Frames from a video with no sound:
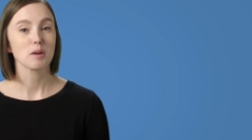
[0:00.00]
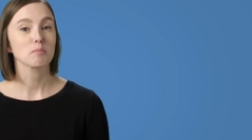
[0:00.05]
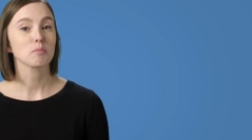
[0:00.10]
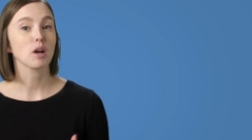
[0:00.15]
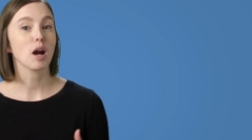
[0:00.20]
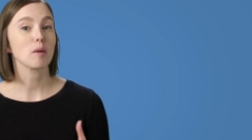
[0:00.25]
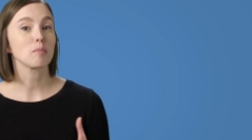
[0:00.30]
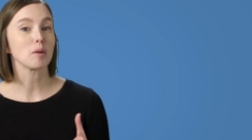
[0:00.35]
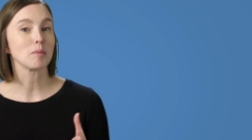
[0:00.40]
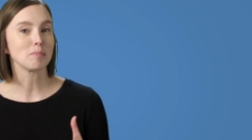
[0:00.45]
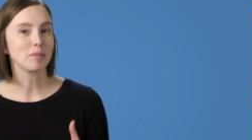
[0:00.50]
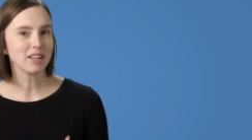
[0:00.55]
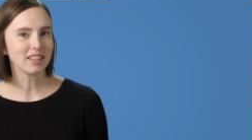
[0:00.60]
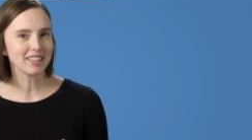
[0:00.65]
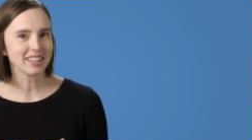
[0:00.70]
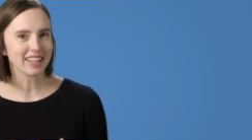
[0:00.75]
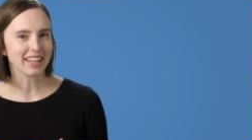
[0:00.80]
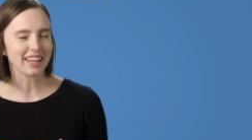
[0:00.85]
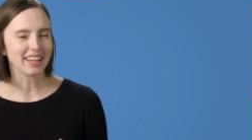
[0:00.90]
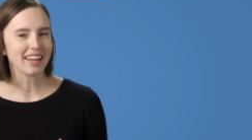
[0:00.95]

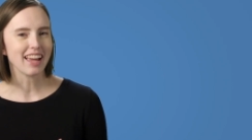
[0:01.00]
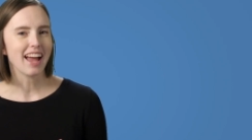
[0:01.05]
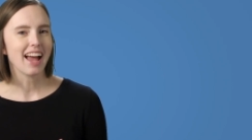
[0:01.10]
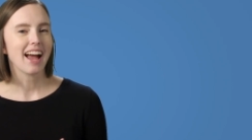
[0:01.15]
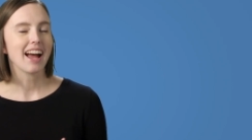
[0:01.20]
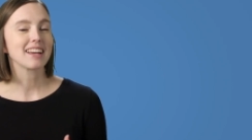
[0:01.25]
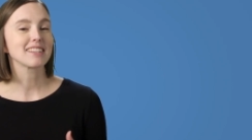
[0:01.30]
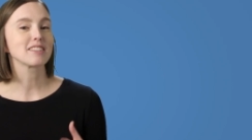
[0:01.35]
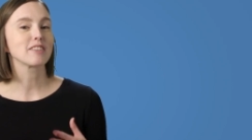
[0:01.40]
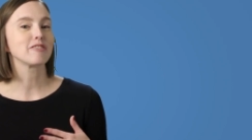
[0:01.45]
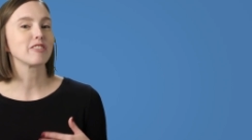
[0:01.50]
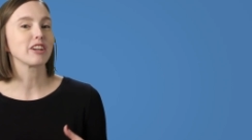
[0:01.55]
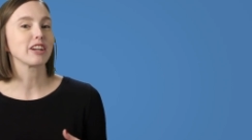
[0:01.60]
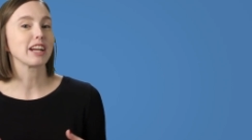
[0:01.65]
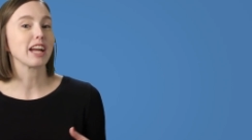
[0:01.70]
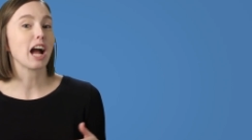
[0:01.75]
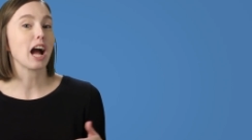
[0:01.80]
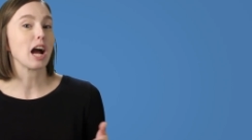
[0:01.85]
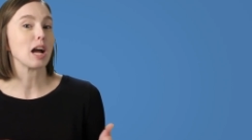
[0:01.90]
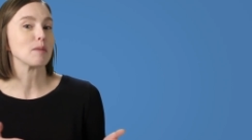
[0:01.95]
Probability has a
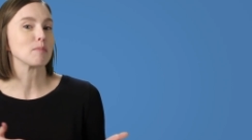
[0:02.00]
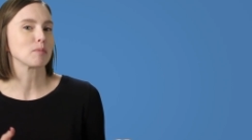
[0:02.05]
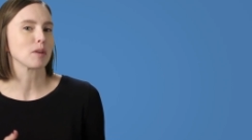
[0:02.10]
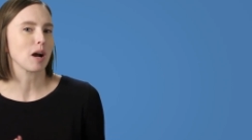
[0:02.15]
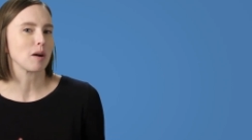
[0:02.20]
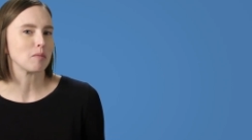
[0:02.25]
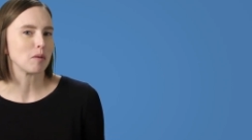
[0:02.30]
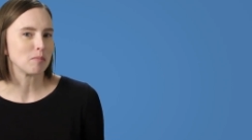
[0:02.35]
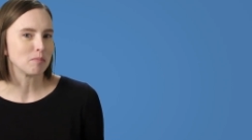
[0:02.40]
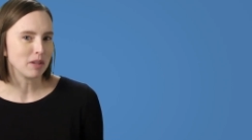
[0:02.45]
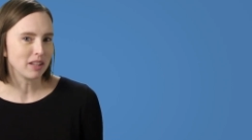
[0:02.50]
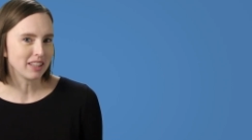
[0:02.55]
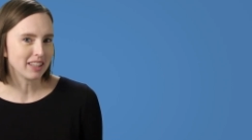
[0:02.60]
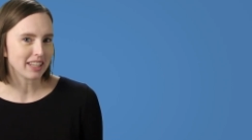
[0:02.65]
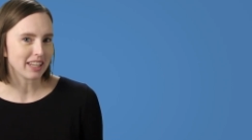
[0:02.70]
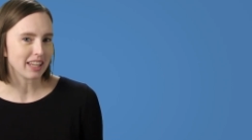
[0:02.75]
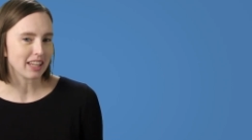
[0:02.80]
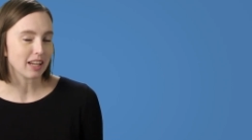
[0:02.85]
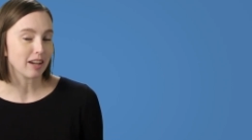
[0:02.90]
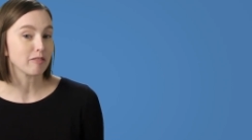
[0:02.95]
very high
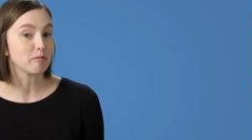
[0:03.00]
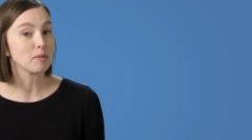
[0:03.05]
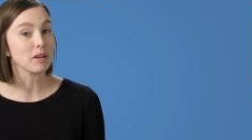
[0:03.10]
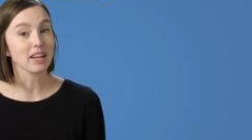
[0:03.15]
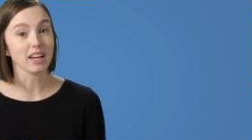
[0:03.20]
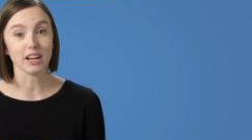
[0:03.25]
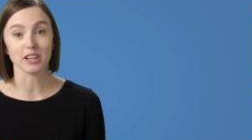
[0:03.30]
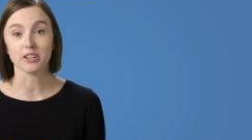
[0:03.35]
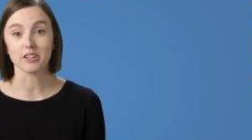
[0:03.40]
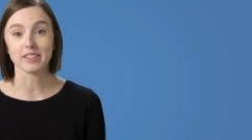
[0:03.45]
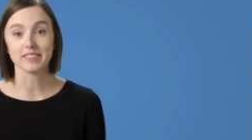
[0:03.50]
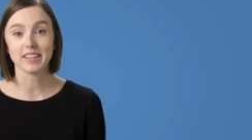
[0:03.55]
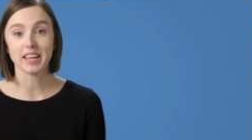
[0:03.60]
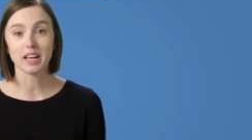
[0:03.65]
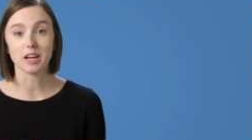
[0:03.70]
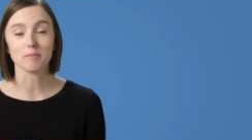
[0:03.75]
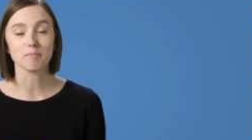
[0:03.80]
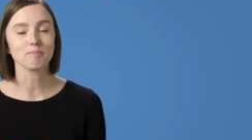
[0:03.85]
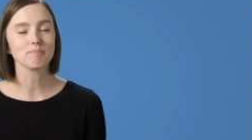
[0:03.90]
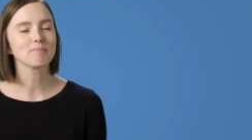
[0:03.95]
probability of being on your
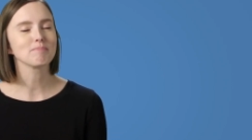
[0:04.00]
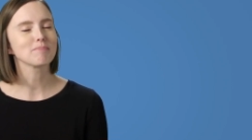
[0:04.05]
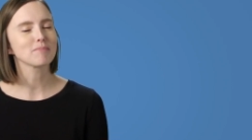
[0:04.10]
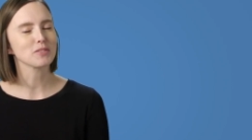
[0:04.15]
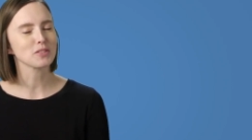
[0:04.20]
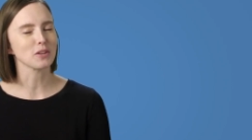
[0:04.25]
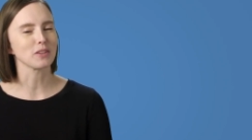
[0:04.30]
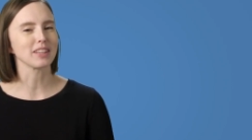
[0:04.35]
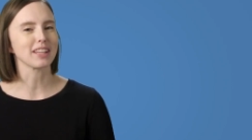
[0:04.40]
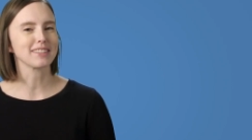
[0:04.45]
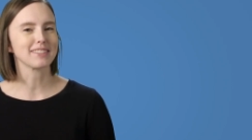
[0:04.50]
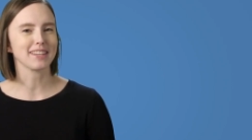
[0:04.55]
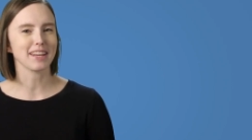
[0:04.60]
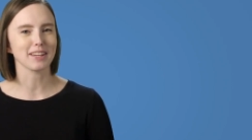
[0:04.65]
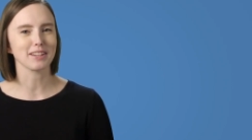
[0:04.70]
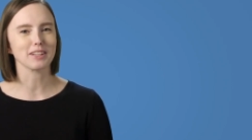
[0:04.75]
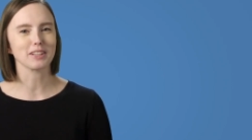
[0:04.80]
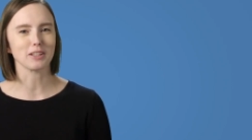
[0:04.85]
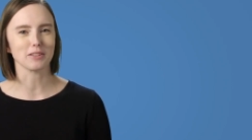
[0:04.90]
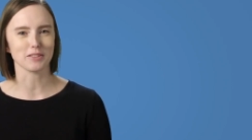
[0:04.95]
exam, so let's
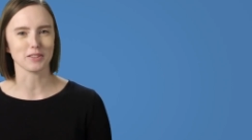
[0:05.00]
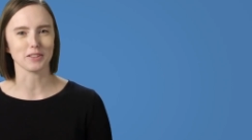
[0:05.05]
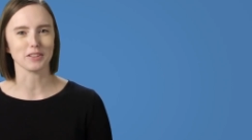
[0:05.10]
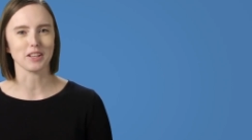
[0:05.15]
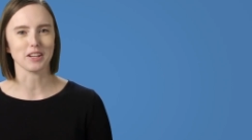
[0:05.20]
take a closer